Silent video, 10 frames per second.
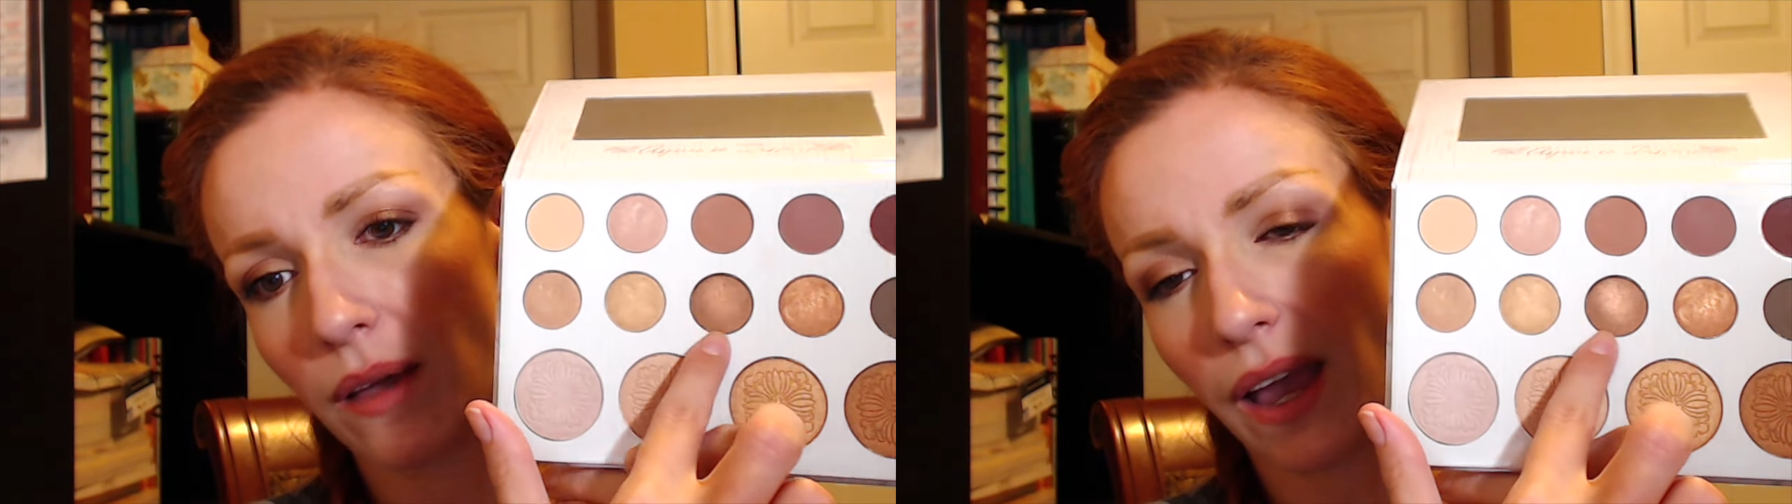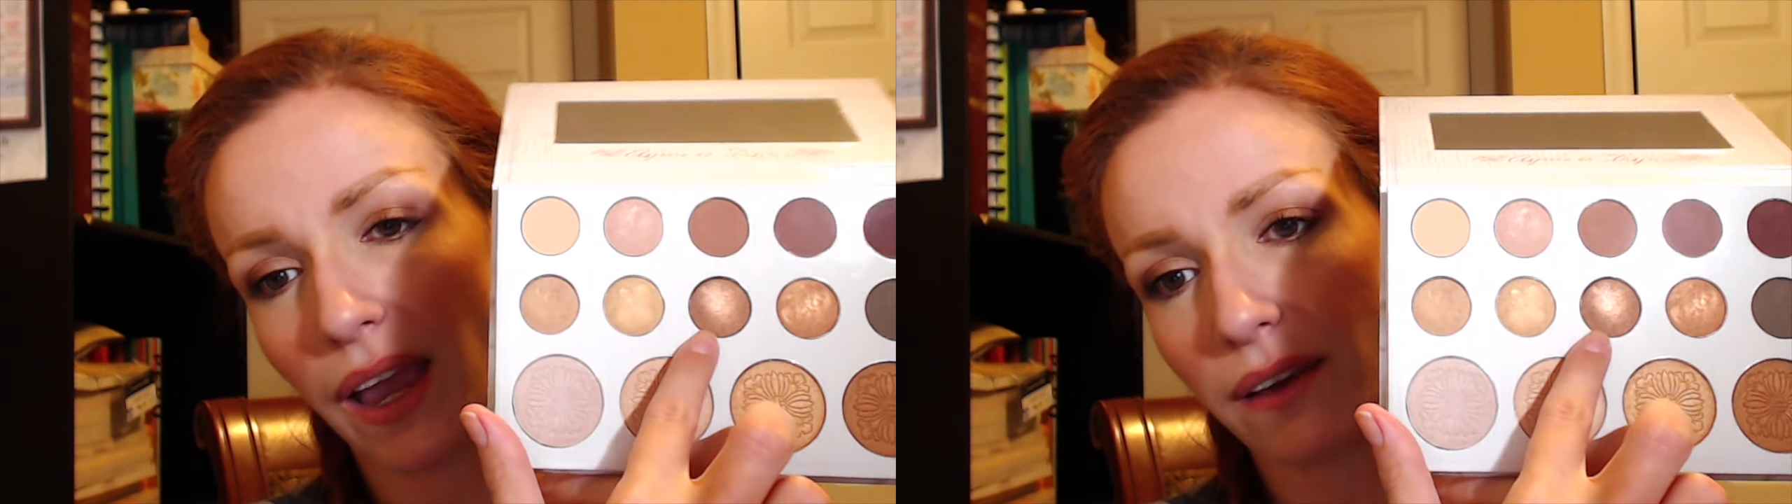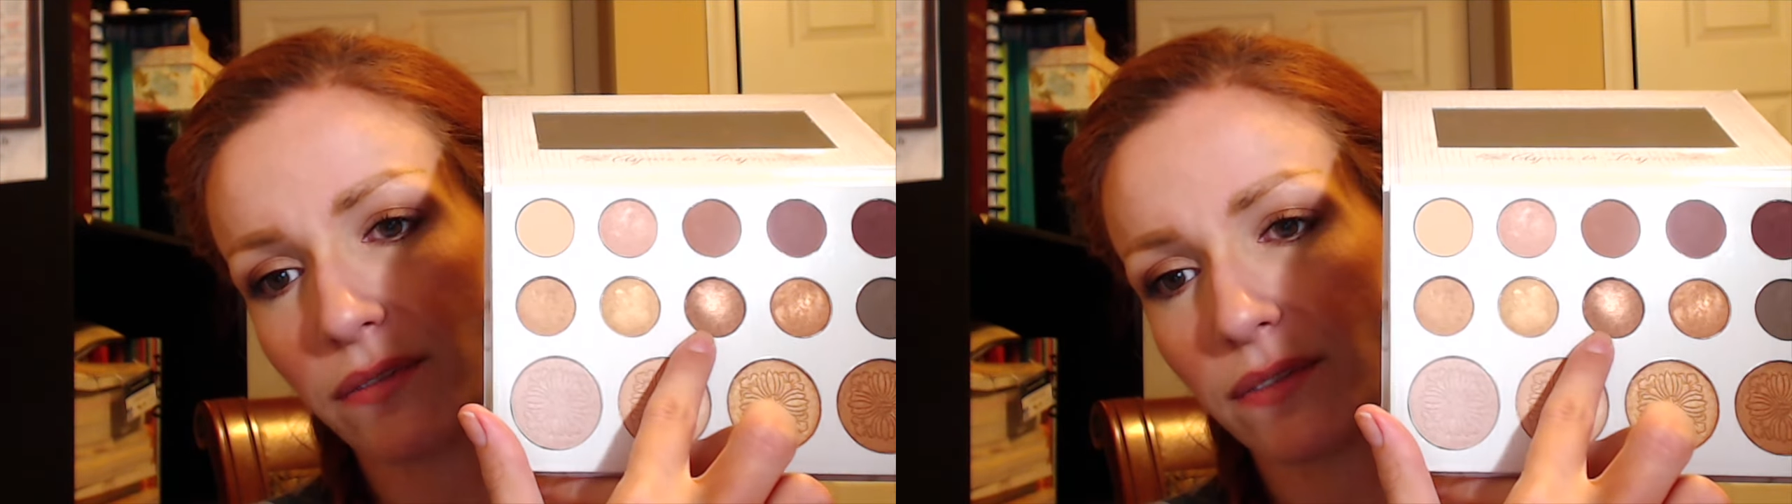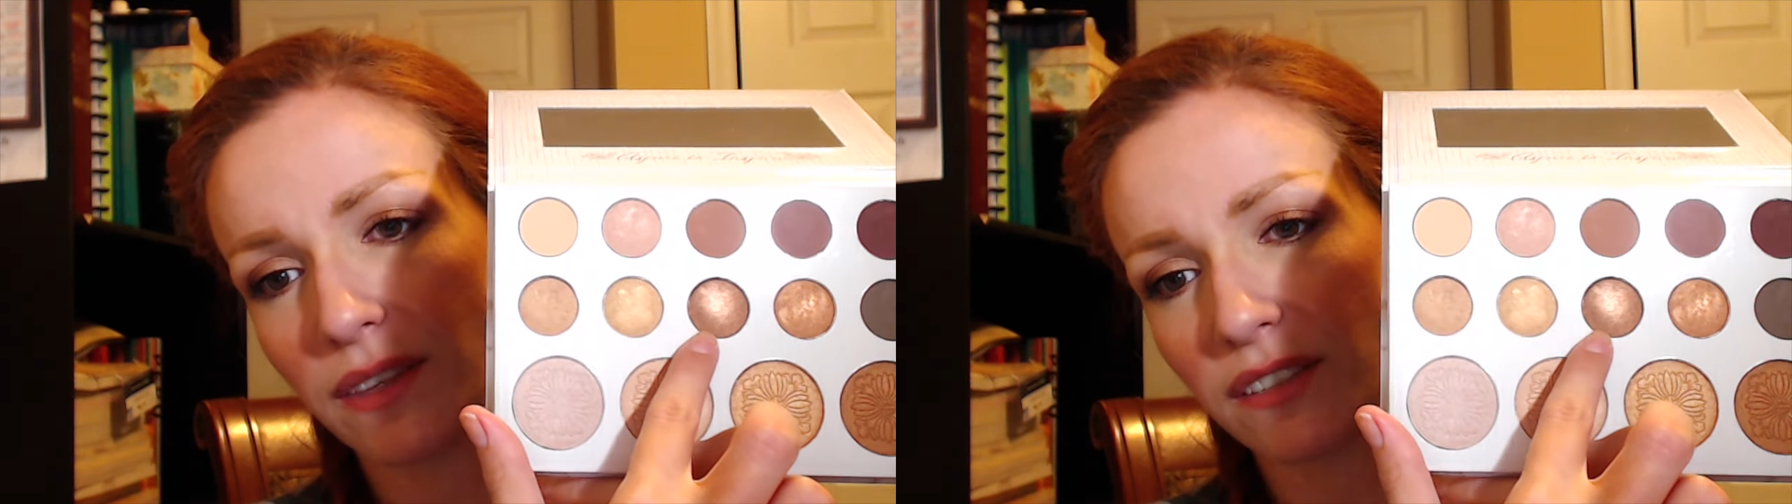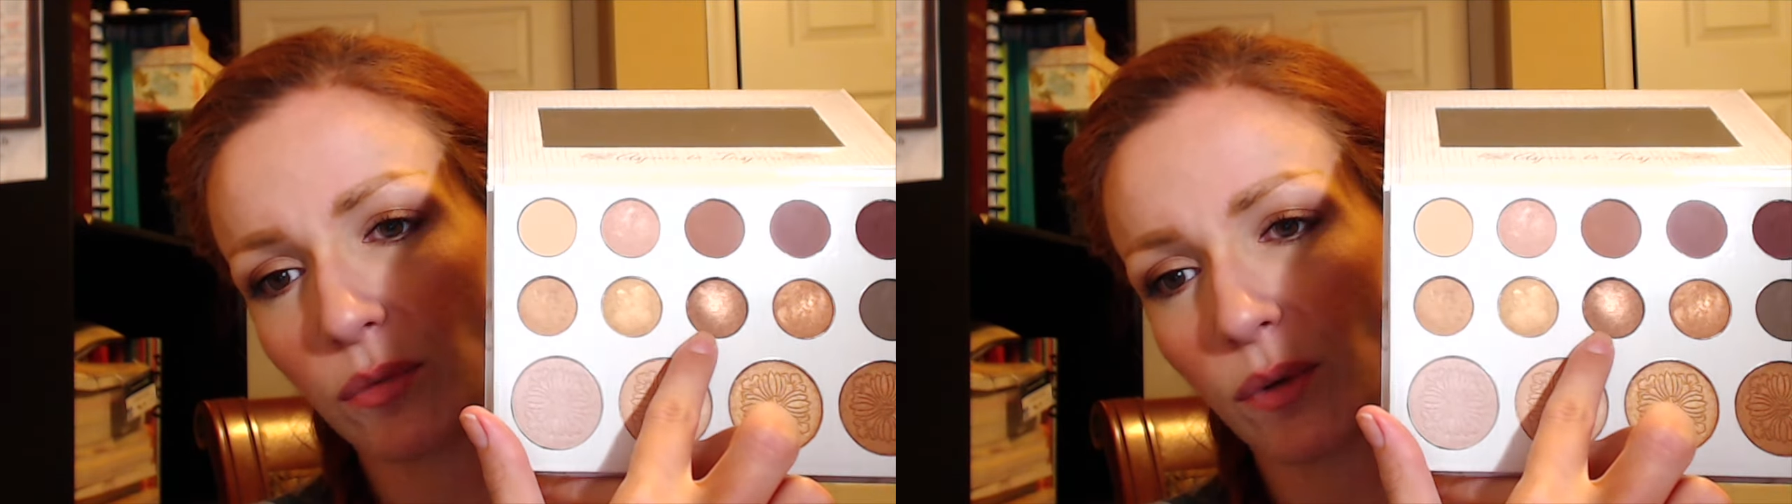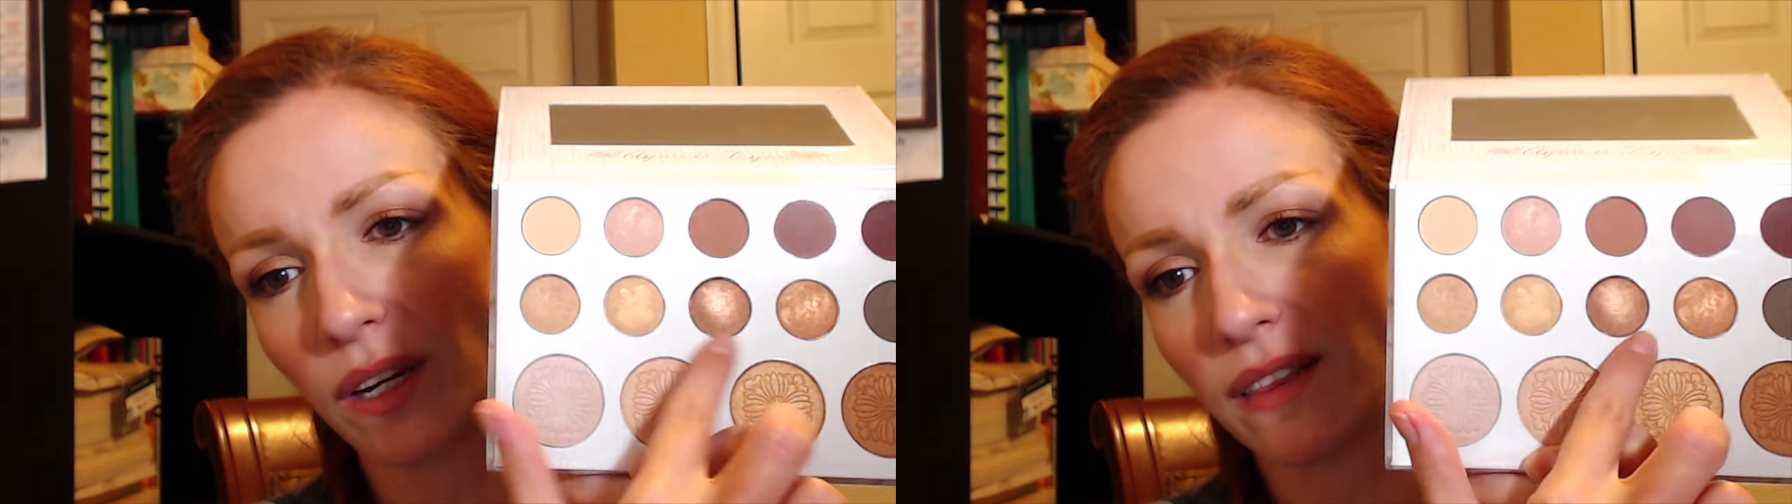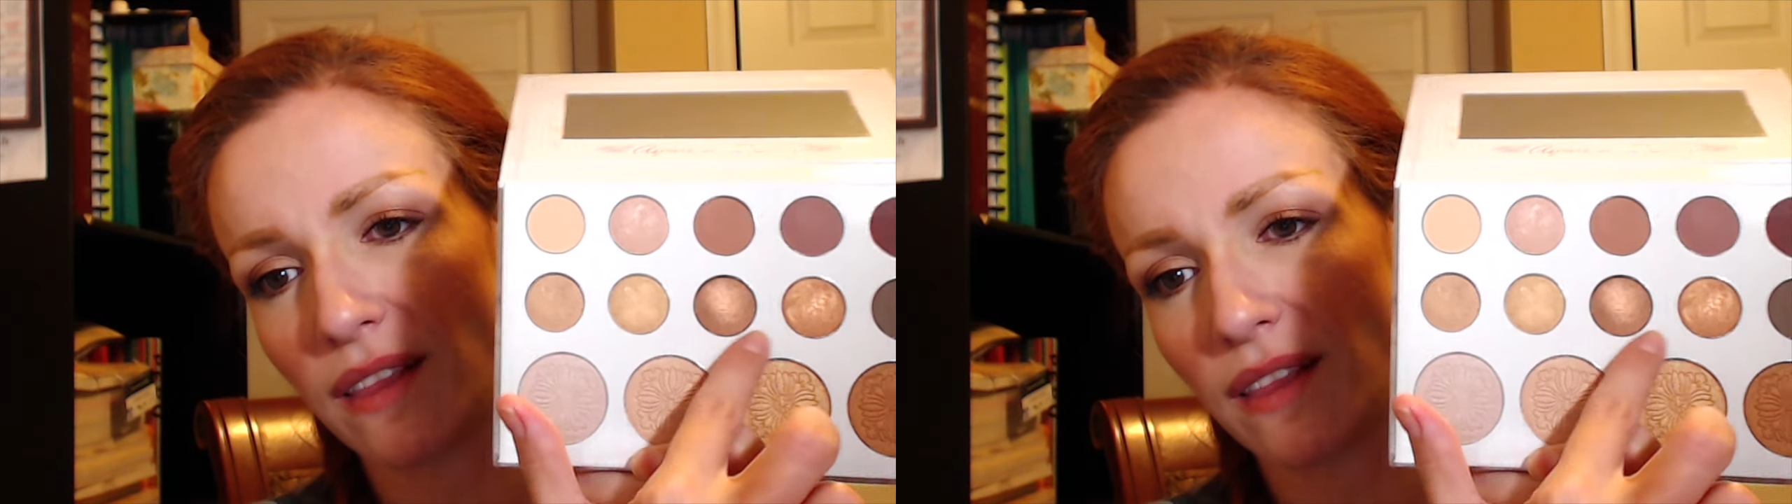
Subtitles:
I have this one and